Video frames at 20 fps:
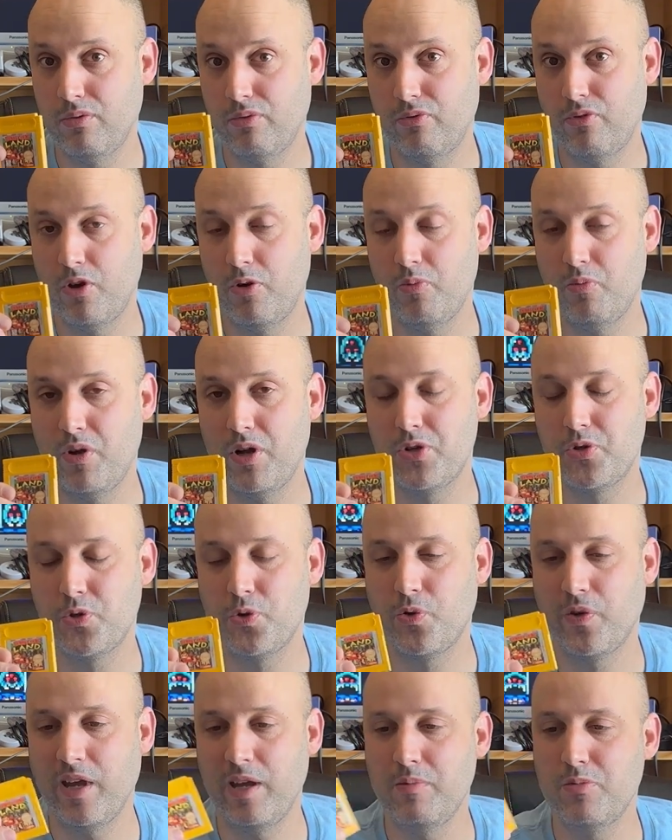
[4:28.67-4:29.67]
from Retro
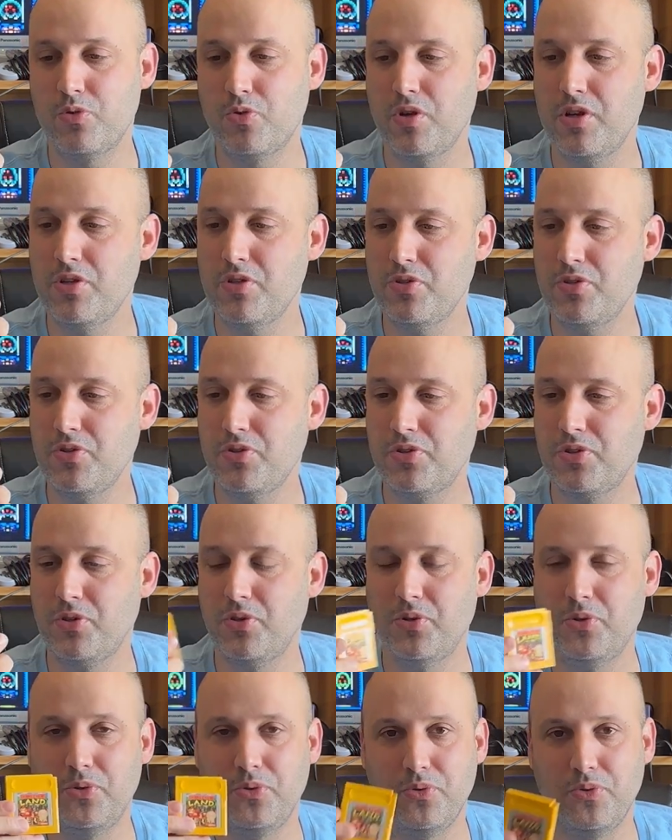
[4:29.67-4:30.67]
Game Treasure,
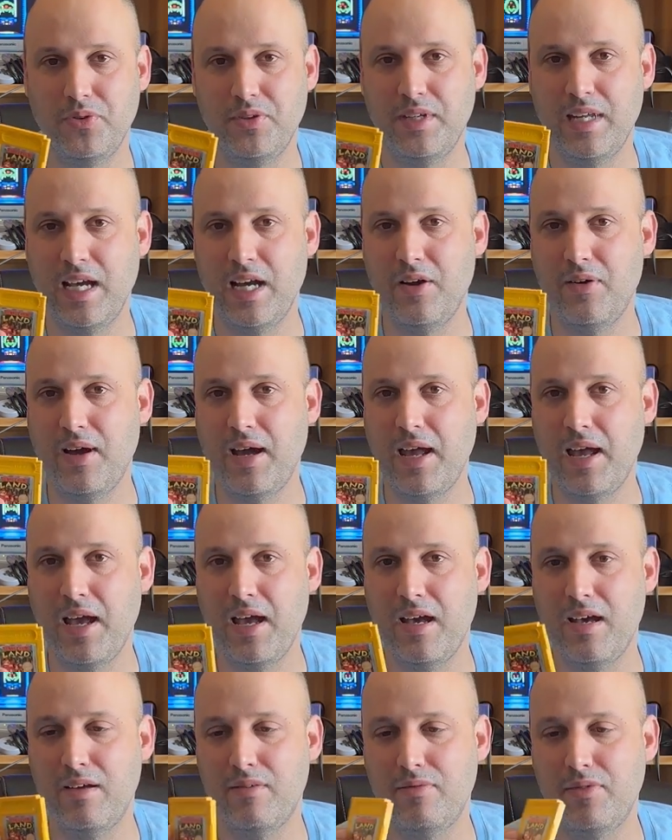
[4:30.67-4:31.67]
so now I
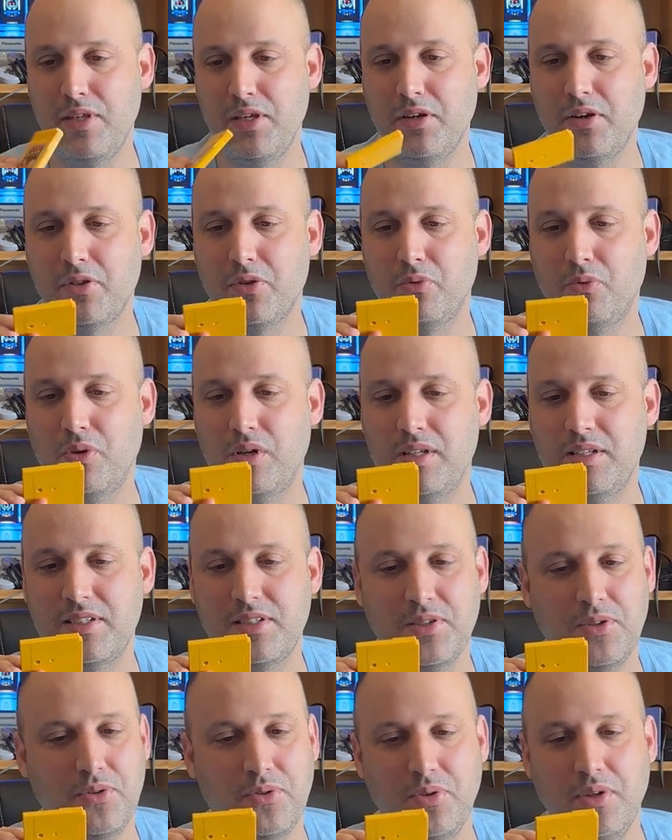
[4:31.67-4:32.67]
have the other one.
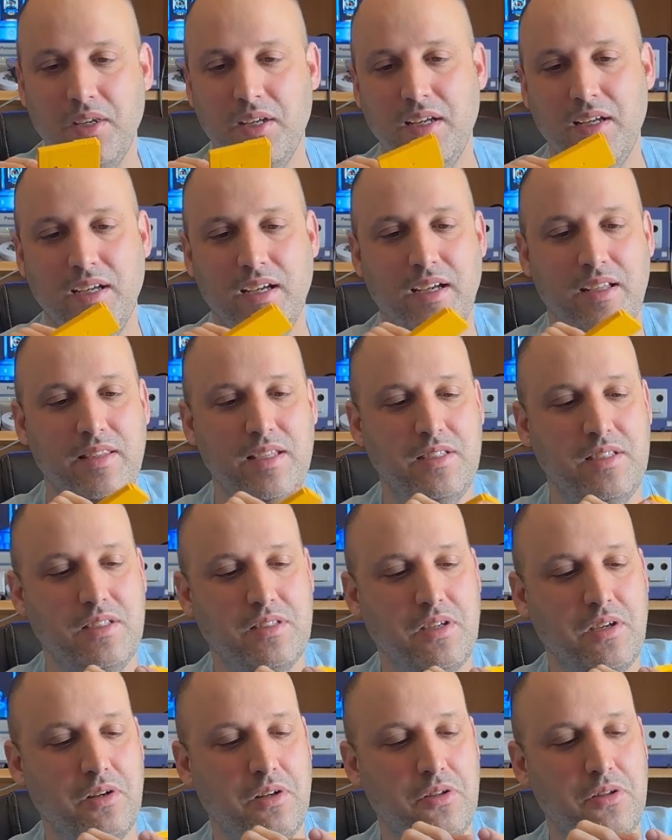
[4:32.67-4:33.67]
So this is
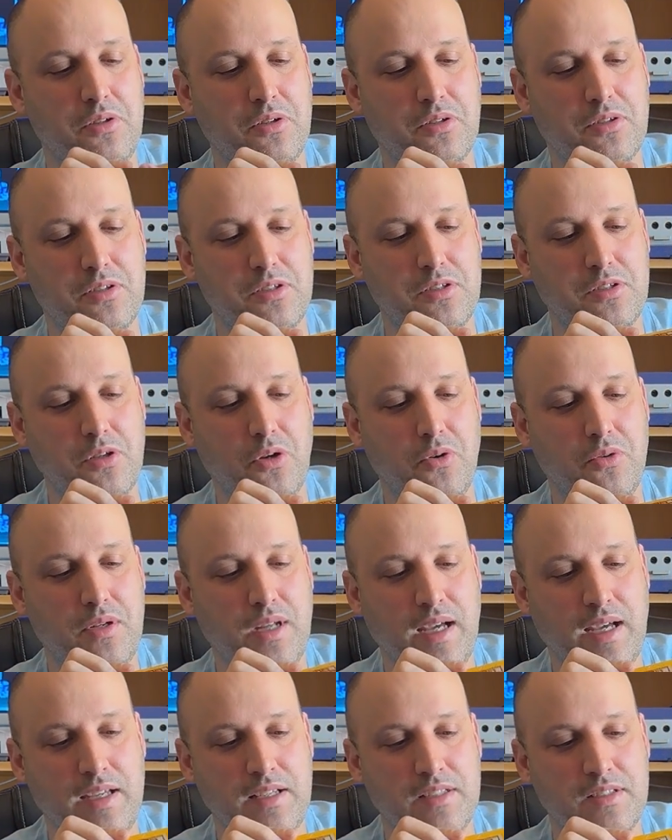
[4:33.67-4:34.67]
gonna look so
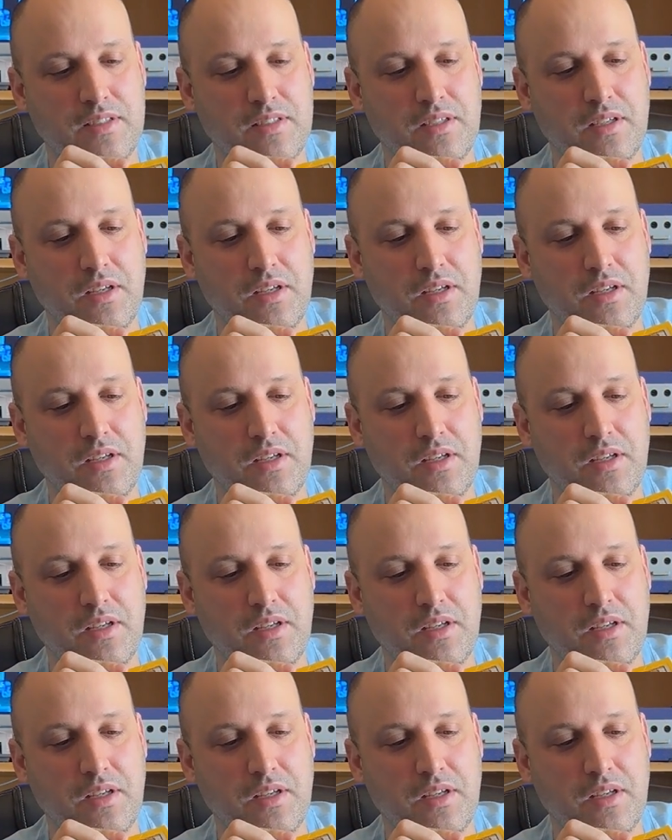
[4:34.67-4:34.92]
nice